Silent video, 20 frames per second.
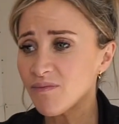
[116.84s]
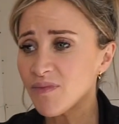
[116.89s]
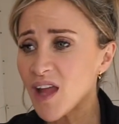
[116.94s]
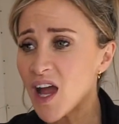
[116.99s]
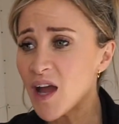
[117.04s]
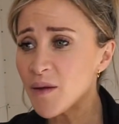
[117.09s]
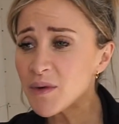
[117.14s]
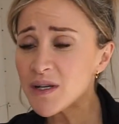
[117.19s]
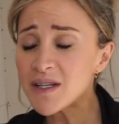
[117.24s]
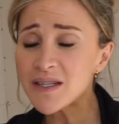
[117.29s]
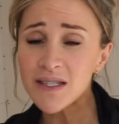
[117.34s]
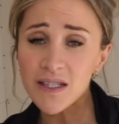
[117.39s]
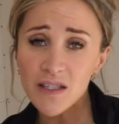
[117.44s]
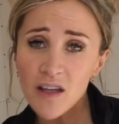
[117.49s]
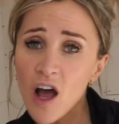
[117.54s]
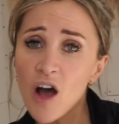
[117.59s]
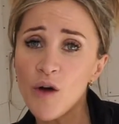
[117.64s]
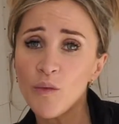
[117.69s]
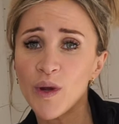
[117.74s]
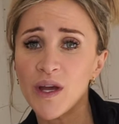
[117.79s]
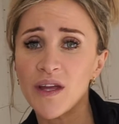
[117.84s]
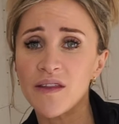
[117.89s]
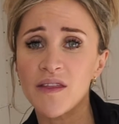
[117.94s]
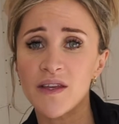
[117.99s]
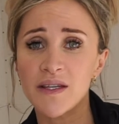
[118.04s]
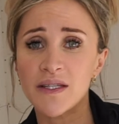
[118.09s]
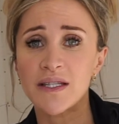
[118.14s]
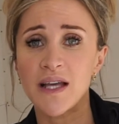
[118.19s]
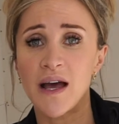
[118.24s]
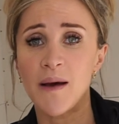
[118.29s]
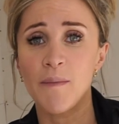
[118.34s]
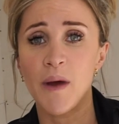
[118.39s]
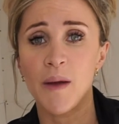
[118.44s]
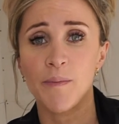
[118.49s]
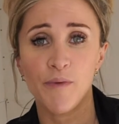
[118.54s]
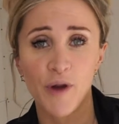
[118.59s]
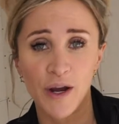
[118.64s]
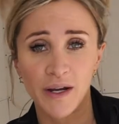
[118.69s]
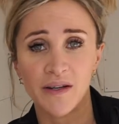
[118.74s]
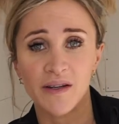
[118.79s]
I'm gonna start with some
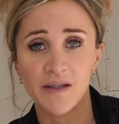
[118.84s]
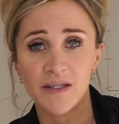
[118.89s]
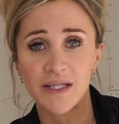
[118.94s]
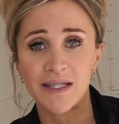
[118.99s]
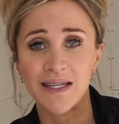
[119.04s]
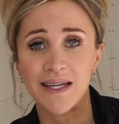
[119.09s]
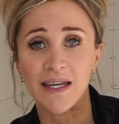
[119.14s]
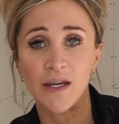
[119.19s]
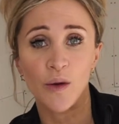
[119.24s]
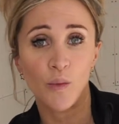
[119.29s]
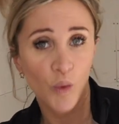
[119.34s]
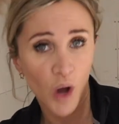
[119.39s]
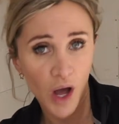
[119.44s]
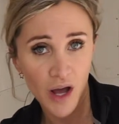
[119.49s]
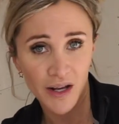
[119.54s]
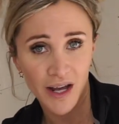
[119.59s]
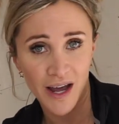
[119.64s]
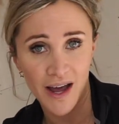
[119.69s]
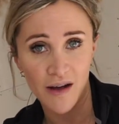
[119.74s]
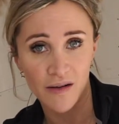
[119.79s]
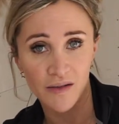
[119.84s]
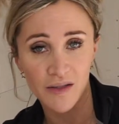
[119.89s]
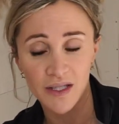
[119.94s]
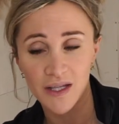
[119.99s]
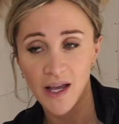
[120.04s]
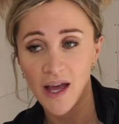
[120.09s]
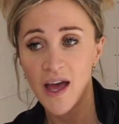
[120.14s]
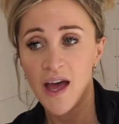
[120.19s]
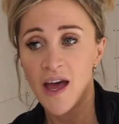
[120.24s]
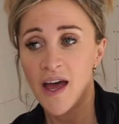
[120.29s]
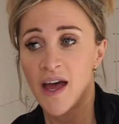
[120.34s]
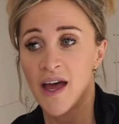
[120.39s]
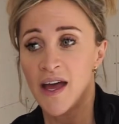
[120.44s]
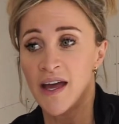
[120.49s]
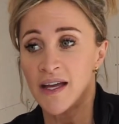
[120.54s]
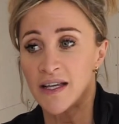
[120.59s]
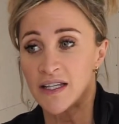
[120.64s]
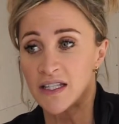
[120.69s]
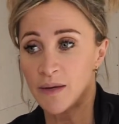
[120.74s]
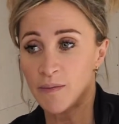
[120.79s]
pregnancy workouts.
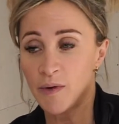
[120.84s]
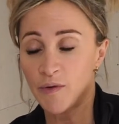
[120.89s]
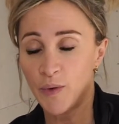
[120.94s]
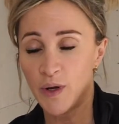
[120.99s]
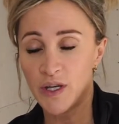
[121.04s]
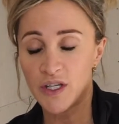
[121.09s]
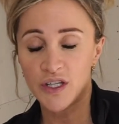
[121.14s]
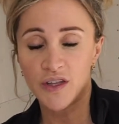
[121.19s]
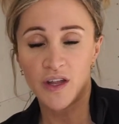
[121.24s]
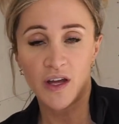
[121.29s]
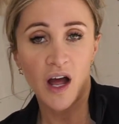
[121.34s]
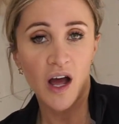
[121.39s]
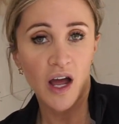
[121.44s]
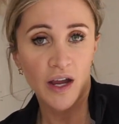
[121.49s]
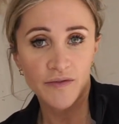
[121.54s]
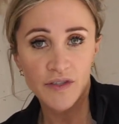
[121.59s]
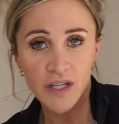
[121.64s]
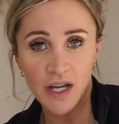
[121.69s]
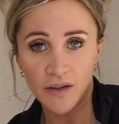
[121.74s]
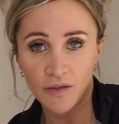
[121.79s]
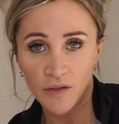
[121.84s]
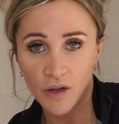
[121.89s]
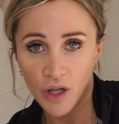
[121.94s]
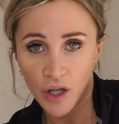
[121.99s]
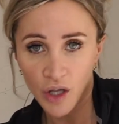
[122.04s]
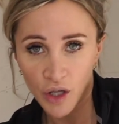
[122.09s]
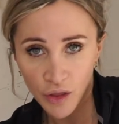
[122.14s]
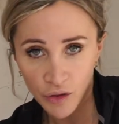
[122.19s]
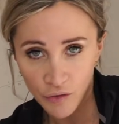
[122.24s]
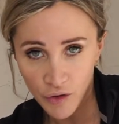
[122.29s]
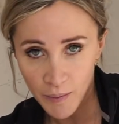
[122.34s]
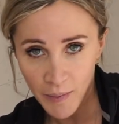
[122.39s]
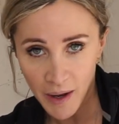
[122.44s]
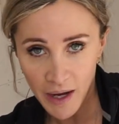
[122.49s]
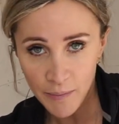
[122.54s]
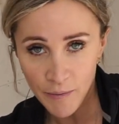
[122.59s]
Some of which that I've done through my